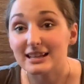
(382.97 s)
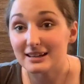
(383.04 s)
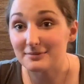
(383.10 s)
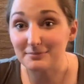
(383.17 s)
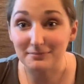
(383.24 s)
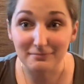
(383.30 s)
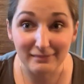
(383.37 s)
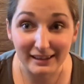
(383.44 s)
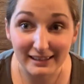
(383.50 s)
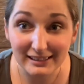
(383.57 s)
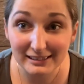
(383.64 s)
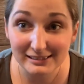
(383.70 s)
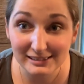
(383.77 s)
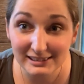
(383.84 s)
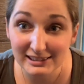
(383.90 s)
it
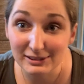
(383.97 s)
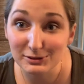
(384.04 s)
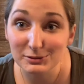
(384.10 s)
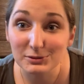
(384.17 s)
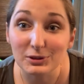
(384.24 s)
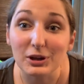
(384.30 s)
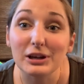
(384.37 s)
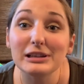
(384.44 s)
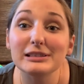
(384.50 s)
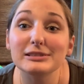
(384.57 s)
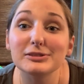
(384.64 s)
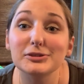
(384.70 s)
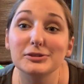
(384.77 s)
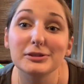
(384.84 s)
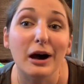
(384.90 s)
makes you look
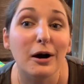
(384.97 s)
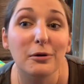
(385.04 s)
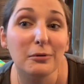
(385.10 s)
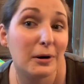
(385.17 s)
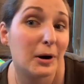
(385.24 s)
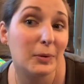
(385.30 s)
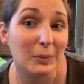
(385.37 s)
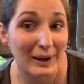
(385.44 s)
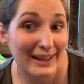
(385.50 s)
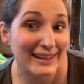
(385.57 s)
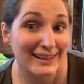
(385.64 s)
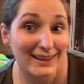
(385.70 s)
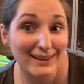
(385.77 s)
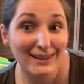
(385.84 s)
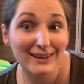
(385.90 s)
so
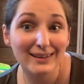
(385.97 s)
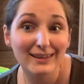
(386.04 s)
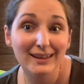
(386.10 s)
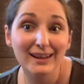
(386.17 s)
awake.